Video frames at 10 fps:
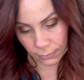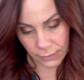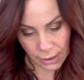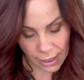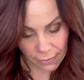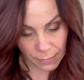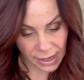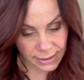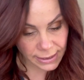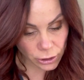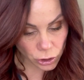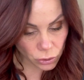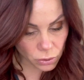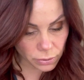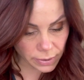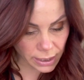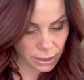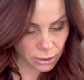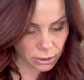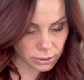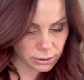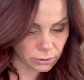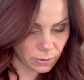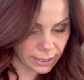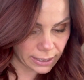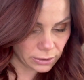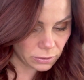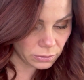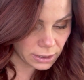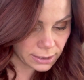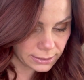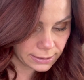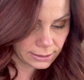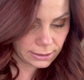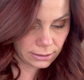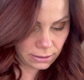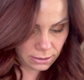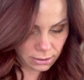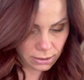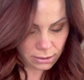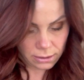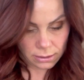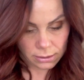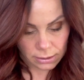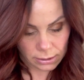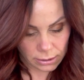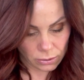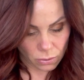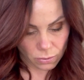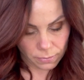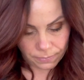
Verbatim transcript: and I have my extension cord right here, so I can do this. So